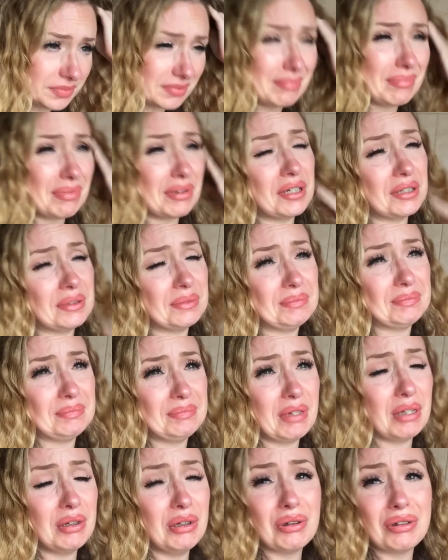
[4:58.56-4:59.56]
But
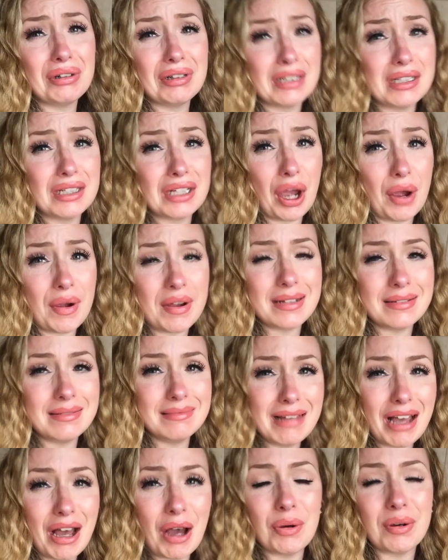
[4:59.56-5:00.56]
I'm not going to go.
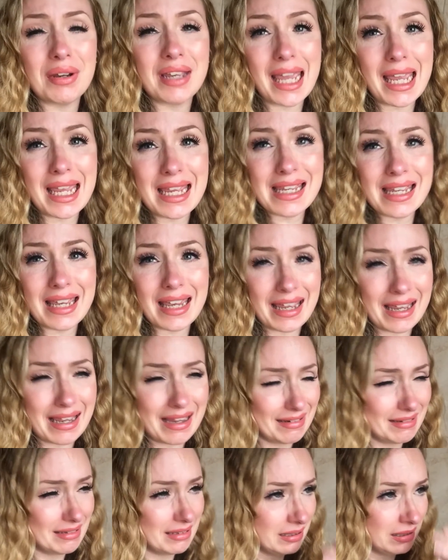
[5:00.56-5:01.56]
Oh,
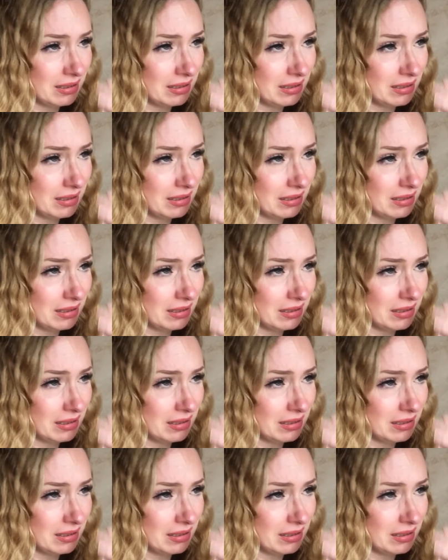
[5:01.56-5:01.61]
Kiki.